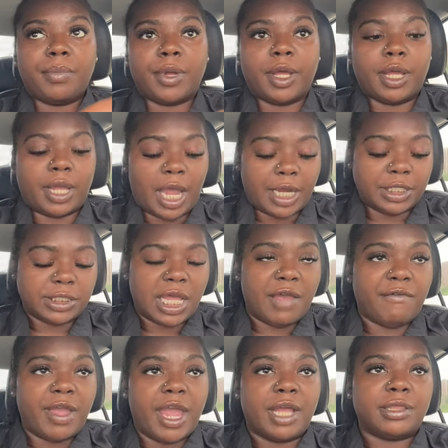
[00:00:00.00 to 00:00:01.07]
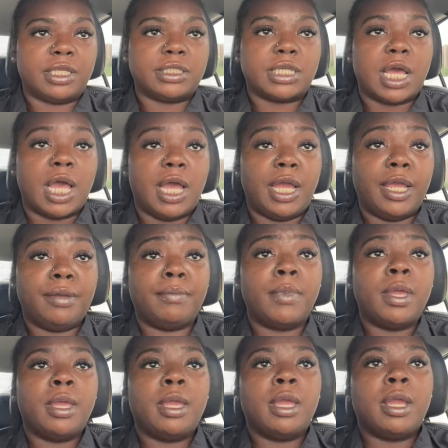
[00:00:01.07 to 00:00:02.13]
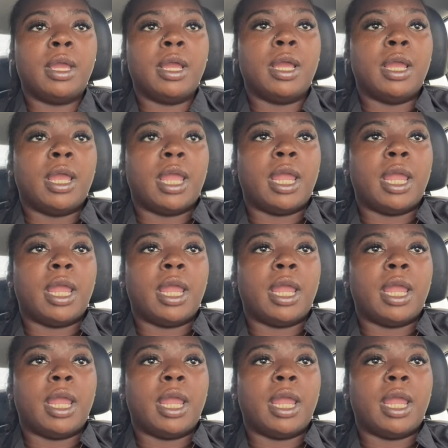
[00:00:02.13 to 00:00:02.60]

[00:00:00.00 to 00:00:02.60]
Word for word: but I just haven't had the time.